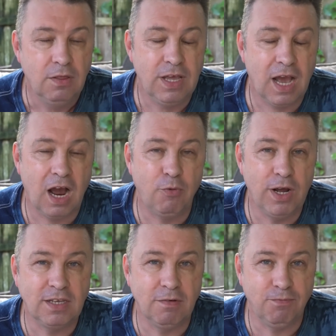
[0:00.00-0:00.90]
The R
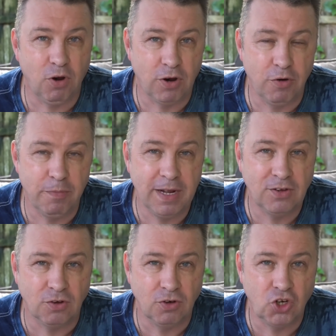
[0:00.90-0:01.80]
rate in Florida
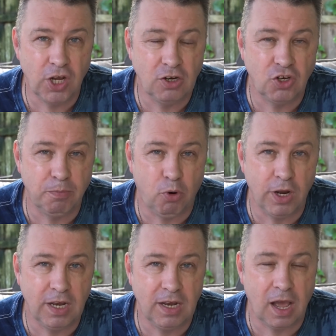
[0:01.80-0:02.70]
remains unchanged at zero
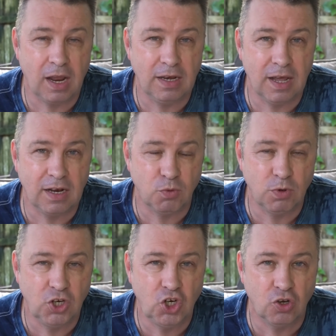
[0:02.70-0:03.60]
point nine nine, so
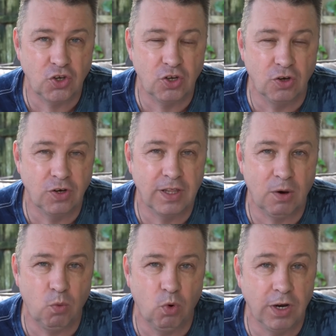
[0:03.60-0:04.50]
we're just under
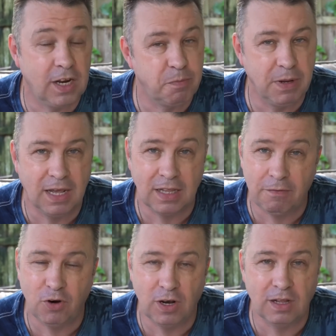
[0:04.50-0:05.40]
that one, and it's been like
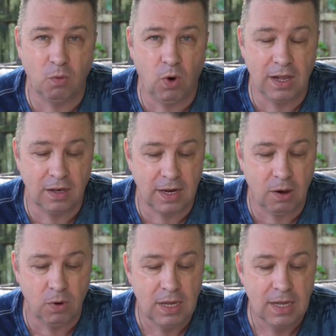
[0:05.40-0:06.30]
that for a little while
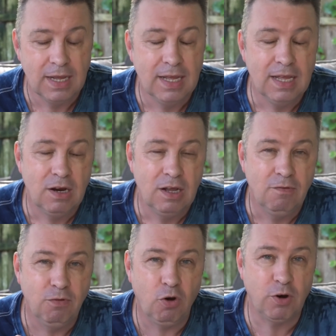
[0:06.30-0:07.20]
now.
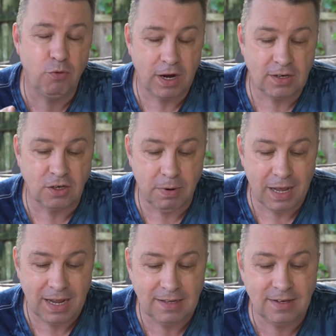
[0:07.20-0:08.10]
Florida ranks
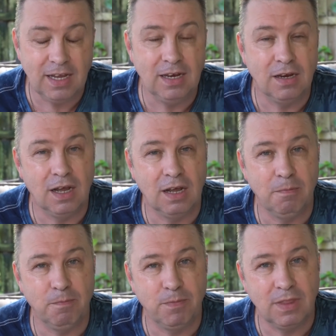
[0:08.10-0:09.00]
number eighteen.
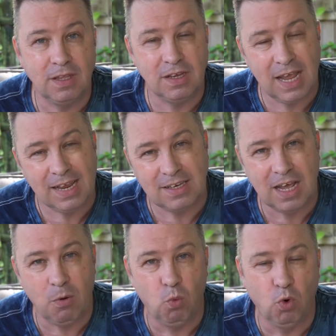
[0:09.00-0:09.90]
Um, it's
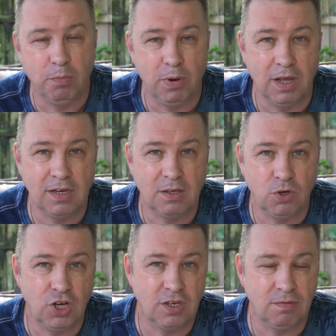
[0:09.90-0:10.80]
down one place,
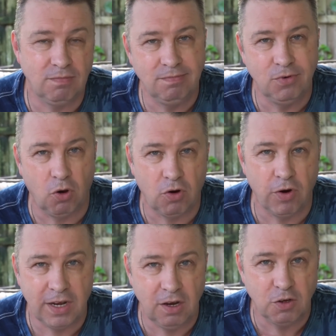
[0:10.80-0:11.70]
which is not
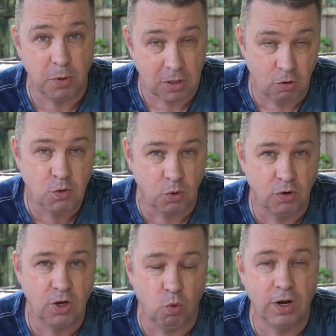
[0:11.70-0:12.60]
great news, but as long as we're
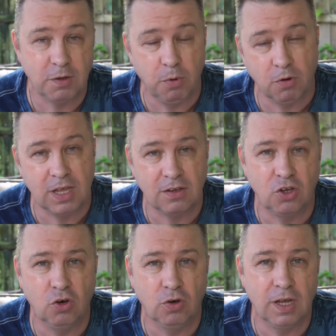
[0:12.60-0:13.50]
under one, I suppose that's
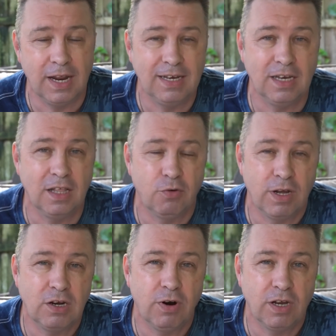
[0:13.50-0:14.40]
good and heading in the
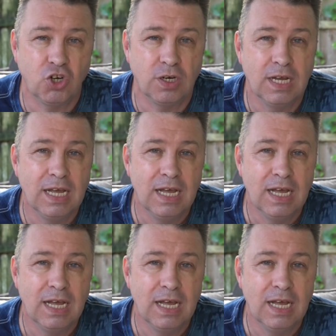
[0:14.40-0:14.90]
right direction.